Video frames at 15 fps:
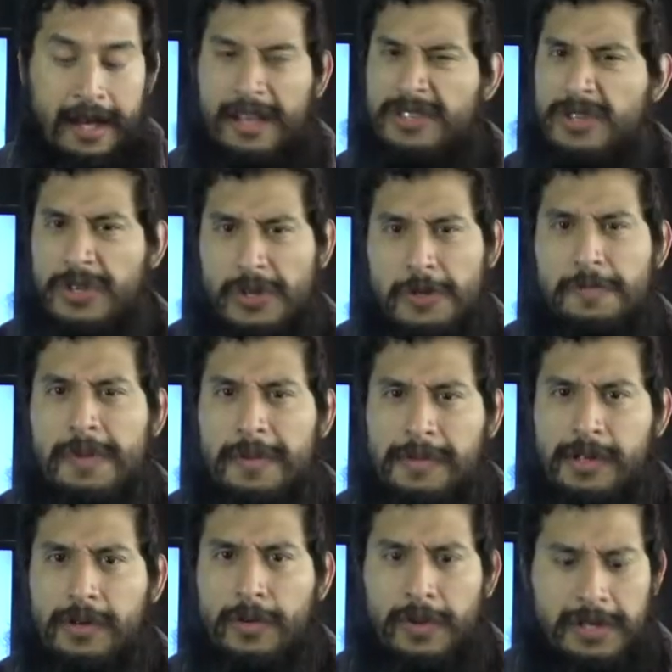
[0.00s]
So use
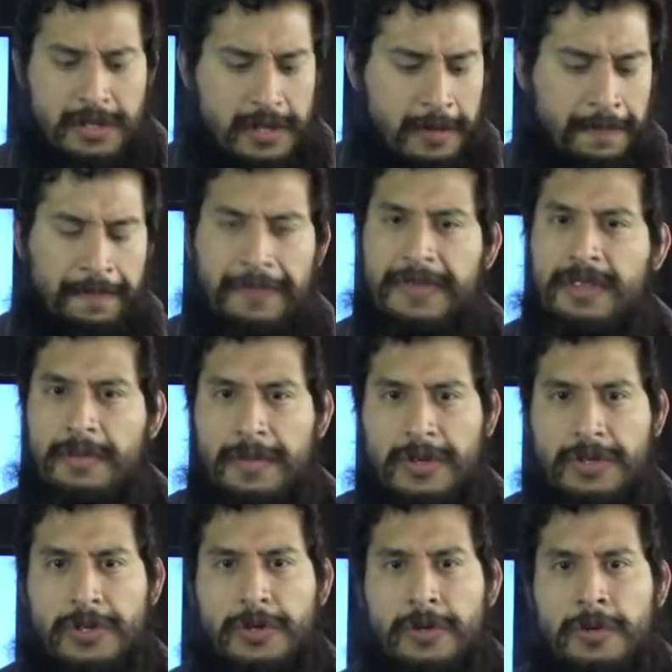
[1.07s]
biblical wisdom. Number
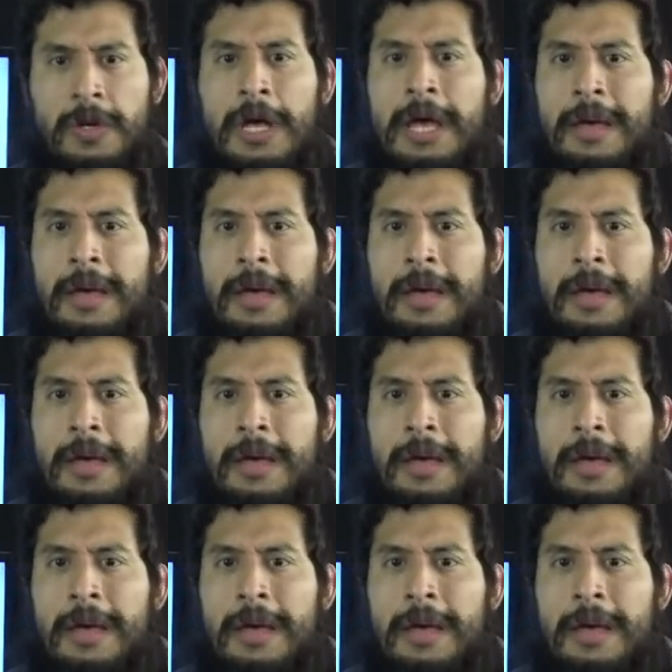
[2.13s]
2,